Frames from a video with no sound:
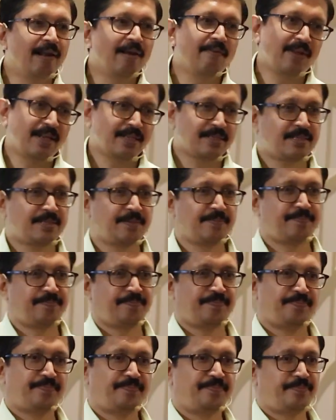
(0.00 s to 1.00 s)
levels.
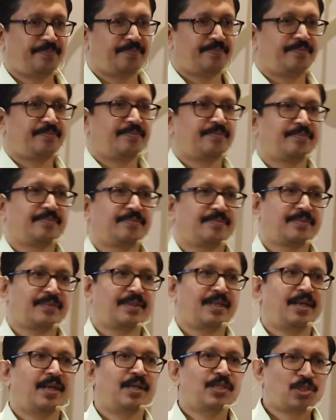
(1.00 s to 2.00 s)

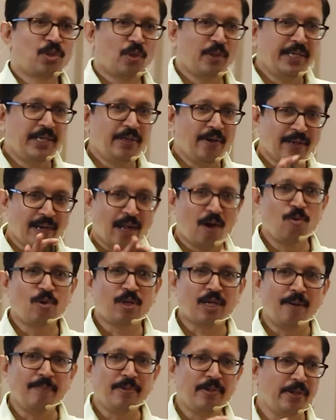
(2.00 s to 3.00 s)
So in your
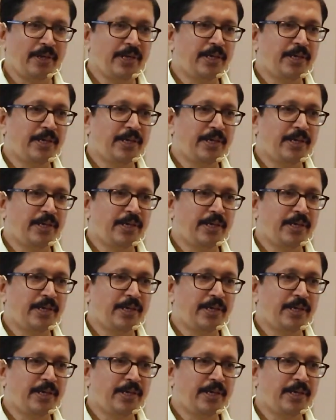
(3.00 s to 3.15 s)
outcome, you